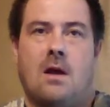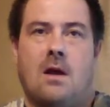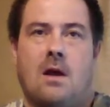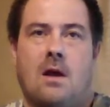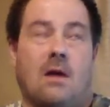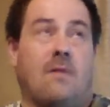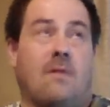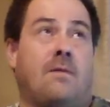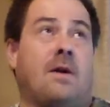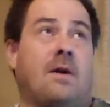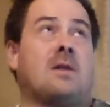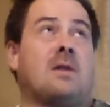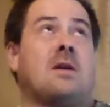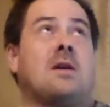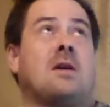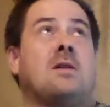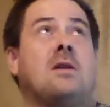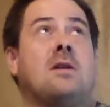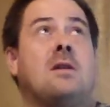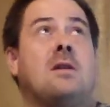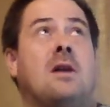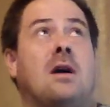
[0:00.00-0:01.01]
In fact, I
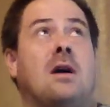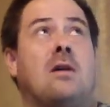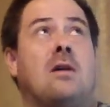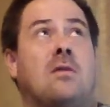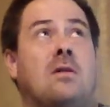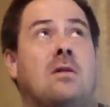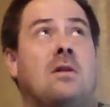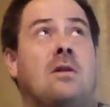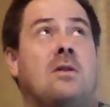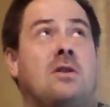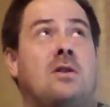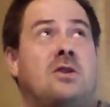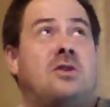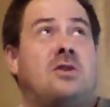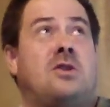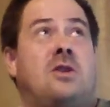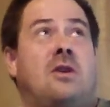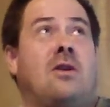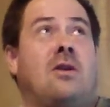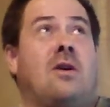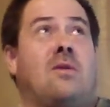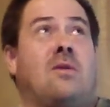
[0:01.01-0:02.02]
did that earlier this
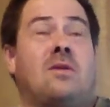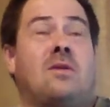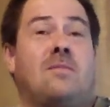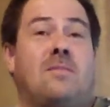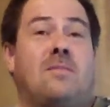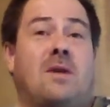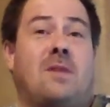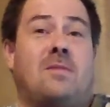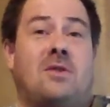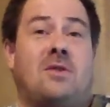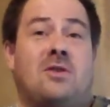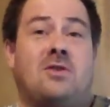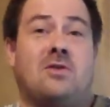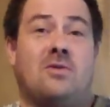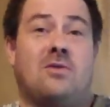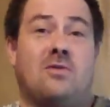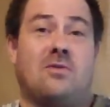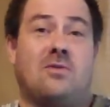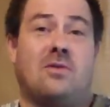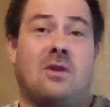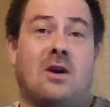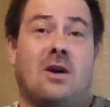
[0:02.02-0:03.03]
year. I went and bought me
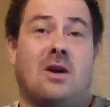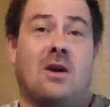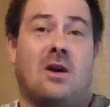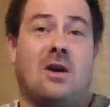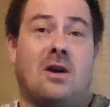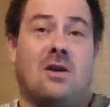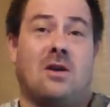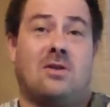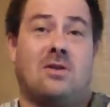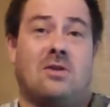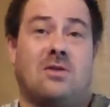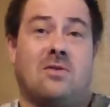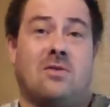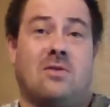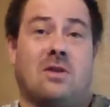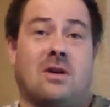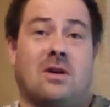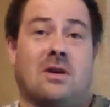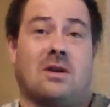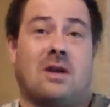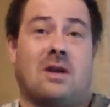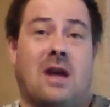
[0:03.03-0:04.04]
two
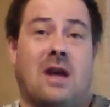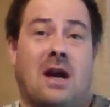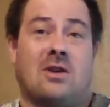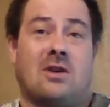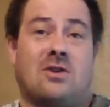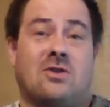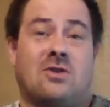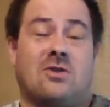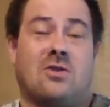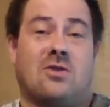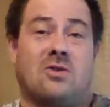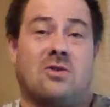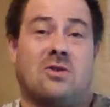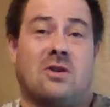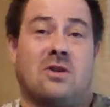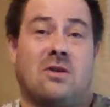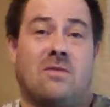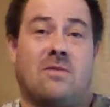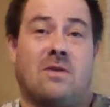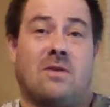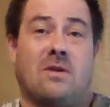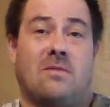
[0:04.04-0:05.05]
canisters
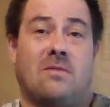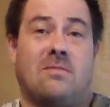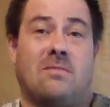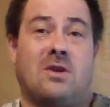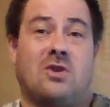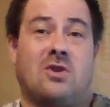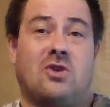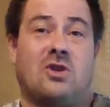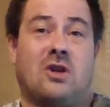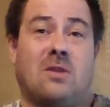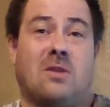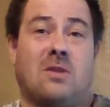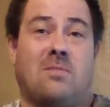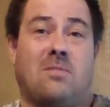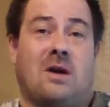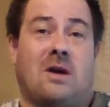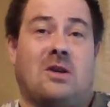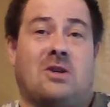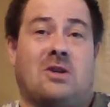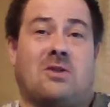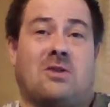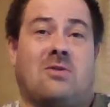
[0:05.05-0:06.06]
of mint and chip
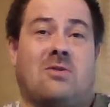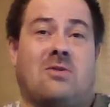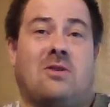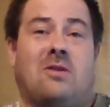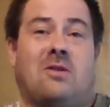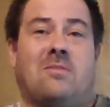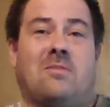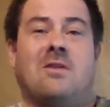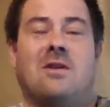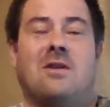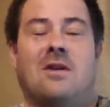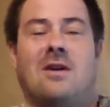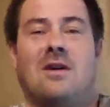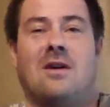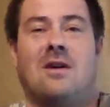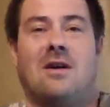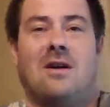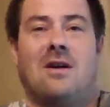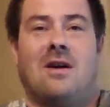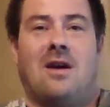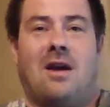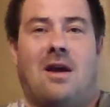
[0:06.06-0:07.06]
ice cream
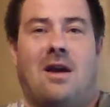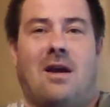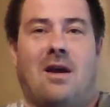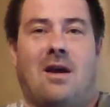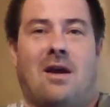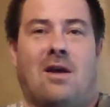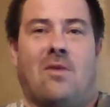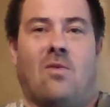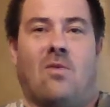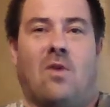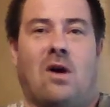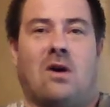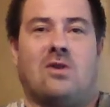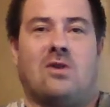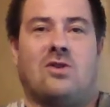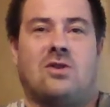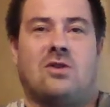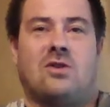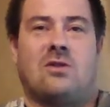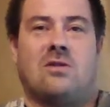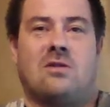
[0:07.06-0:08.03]
and watched